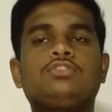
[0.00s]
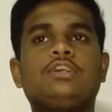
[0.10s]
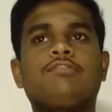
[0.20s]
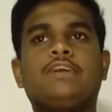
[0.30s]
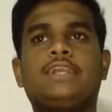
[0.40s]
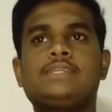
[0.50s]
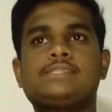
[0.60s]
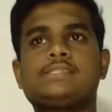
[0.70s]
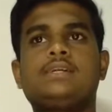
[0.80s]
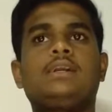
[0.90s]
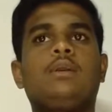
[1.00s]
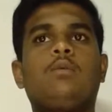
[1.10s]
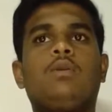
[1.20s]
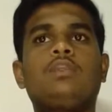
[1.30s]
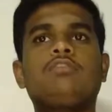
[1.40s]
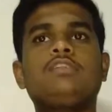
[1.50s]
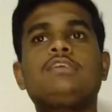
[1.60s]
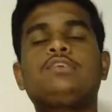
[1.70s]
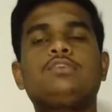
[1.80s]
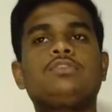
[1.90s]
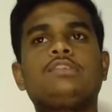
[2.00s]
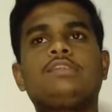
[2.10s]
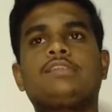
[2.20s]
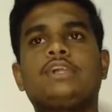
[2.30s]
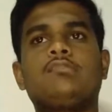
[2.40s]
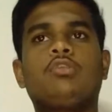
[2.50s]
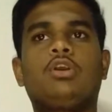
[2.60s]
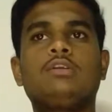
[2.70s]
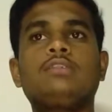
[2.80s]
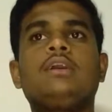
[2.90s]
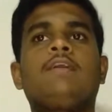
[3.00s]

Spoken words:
of the case. What was the issues in this case was